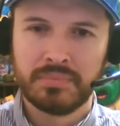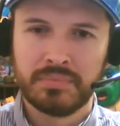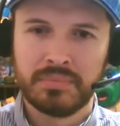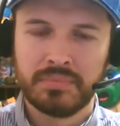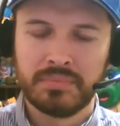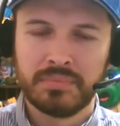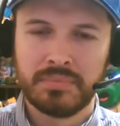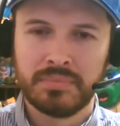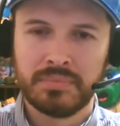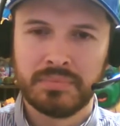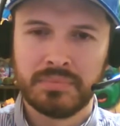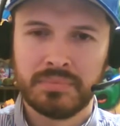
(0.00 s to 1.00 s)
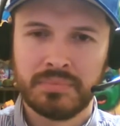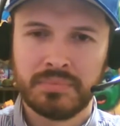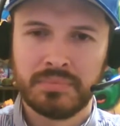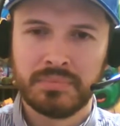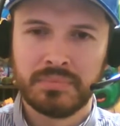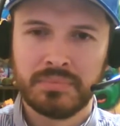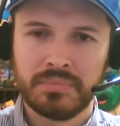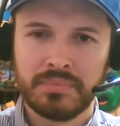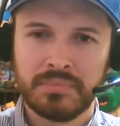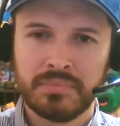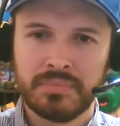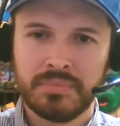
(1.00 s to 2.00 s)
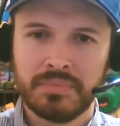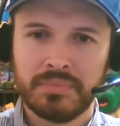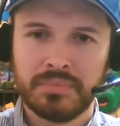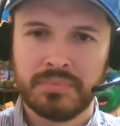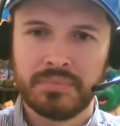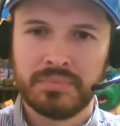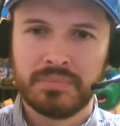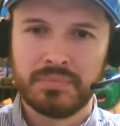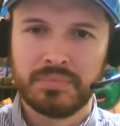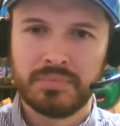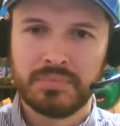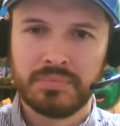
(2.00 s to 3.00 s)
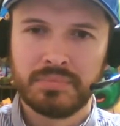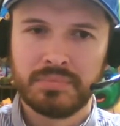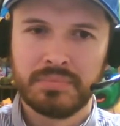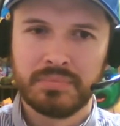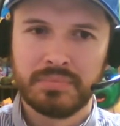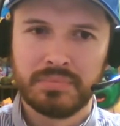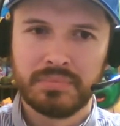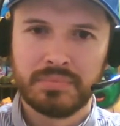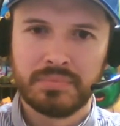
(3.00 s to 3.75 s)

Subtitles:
No words are spoken by the person on screen.